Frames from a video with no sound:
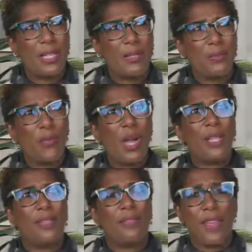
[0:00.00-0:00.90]

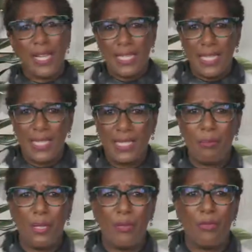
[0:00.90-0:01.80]
want the vaccine
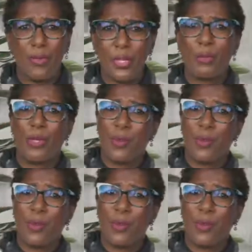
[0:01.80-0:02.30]
to be reversible.